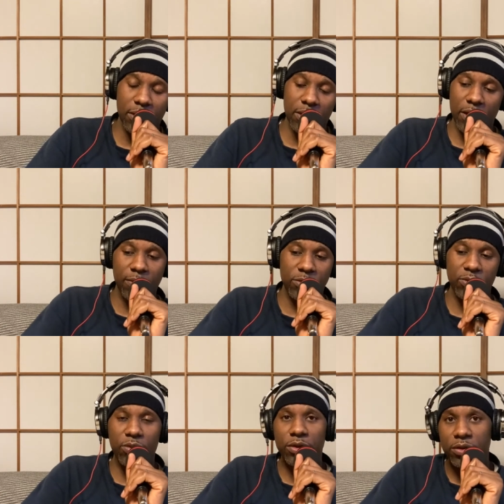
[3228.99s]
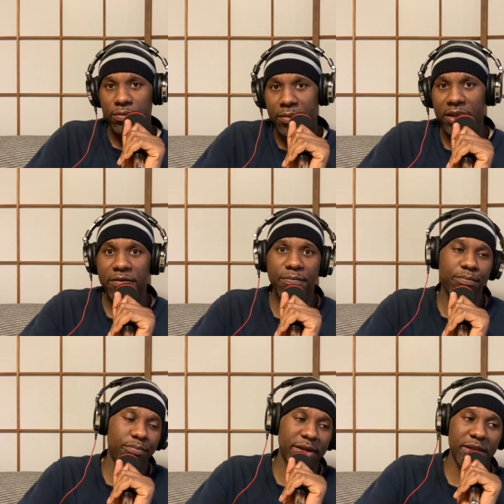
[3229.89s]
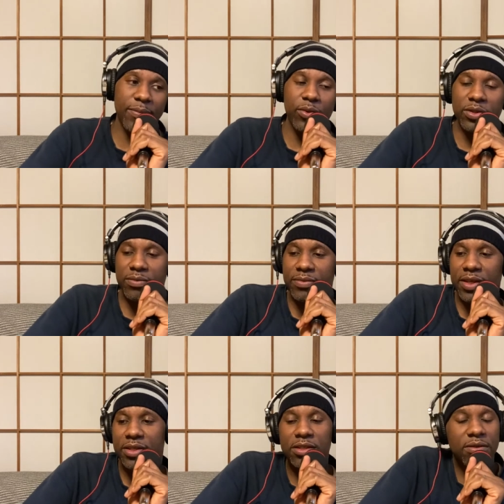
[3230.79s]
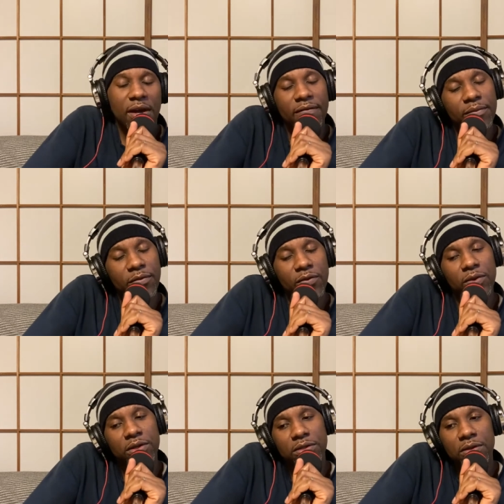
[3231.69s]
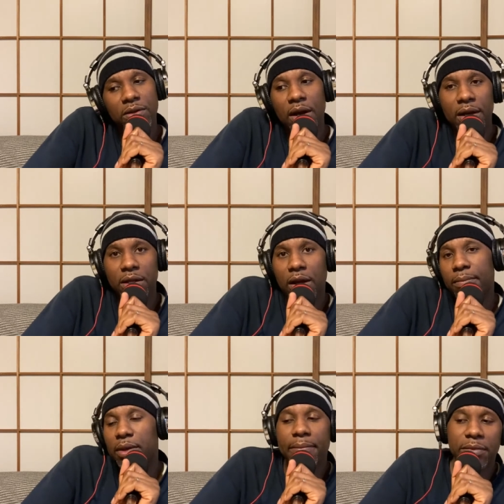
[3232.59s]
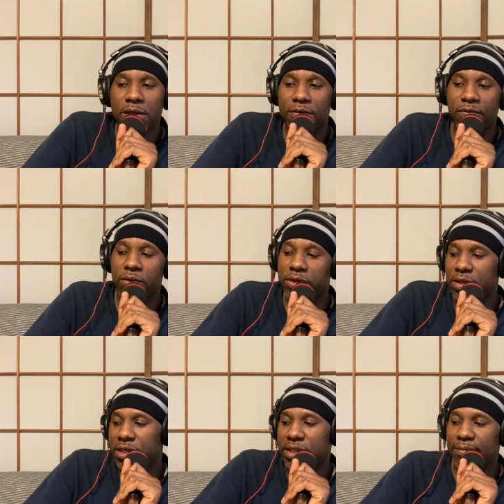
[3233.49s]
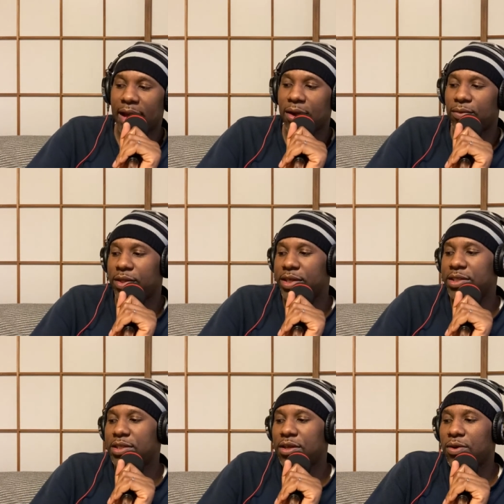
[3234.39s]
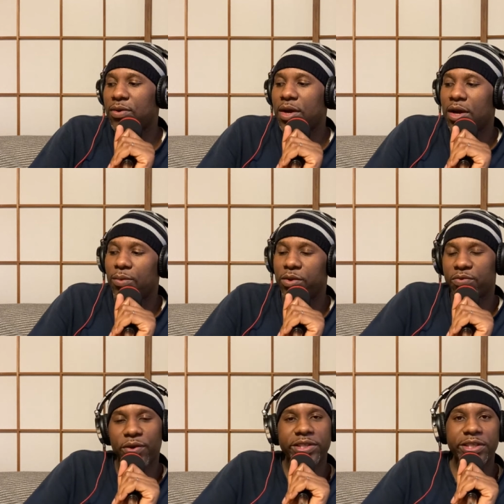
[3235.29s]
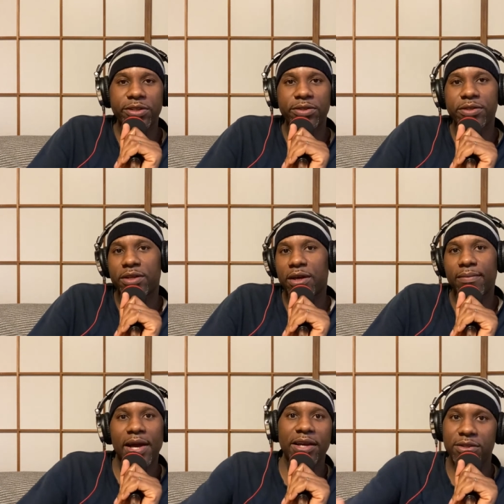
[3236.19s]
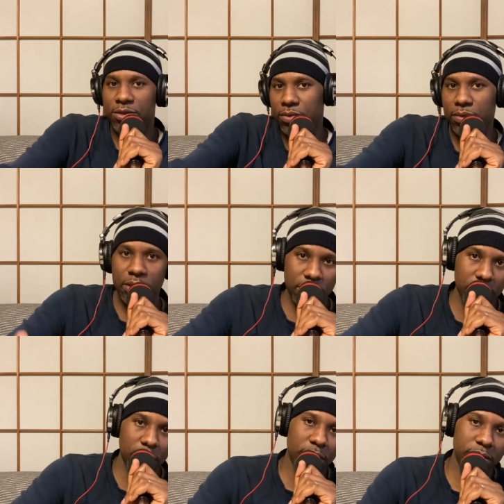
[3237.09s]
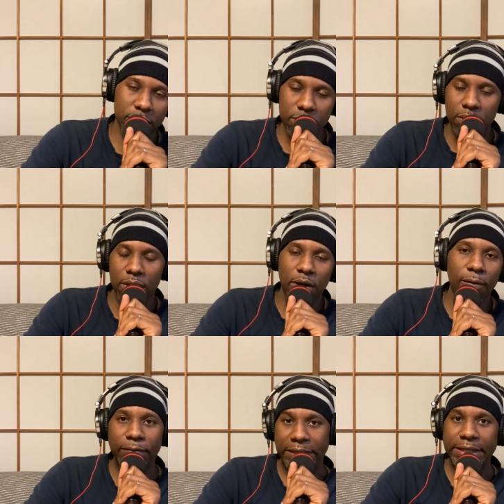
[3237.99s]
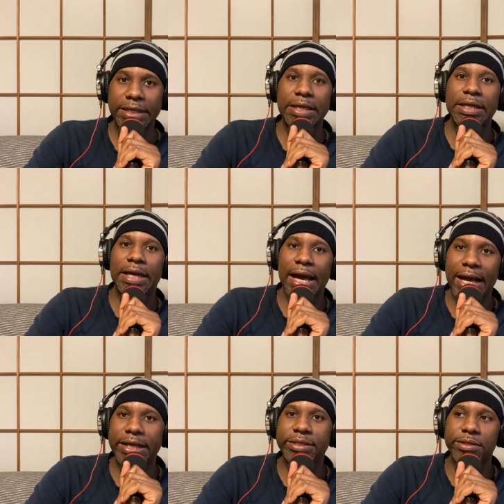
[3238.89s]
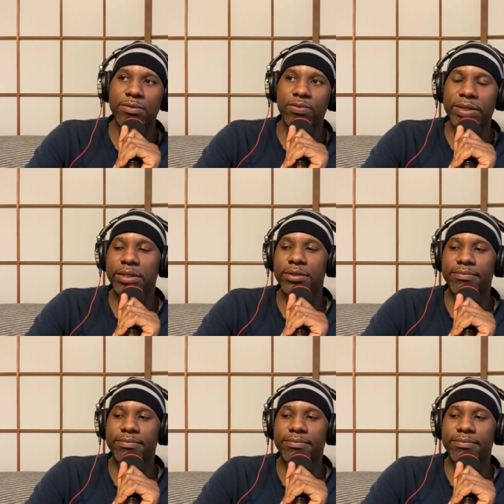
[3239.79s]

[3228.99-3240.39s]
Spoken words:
I'm sure you might have picked up on some things that you haven't before. So I'm looking forward to listening back on this, with fresh ears, as you will too, hopefully, as we